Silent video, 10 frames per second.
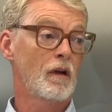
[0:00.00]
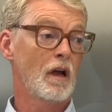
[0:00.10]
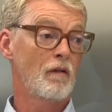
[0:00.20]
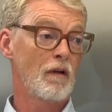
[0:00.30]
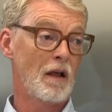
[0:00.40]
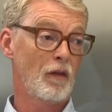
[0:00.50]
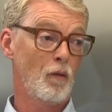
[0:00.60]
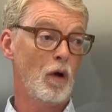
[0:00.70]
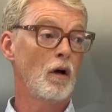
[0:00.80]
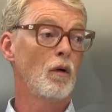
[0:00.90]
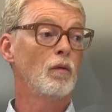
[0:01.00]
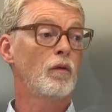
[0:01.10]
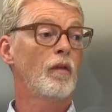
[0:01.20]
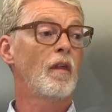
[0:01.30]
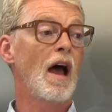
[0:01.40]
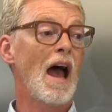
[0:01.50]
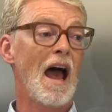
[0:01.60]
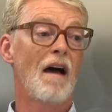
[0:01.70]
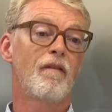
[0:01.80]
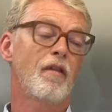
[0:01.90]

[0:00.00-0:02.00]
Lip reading: around the world that have